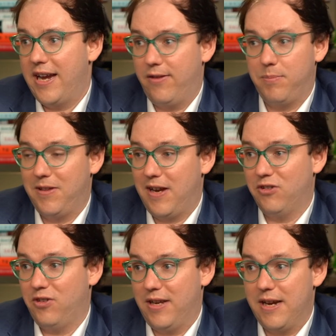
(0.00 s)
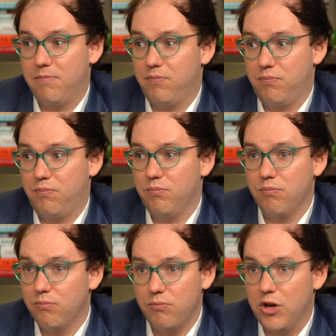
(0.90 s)
is potentially,
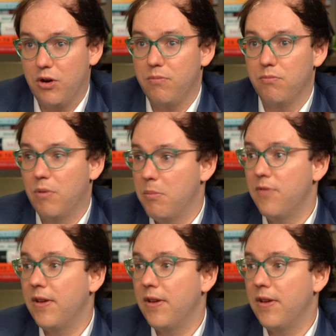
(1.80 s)
removing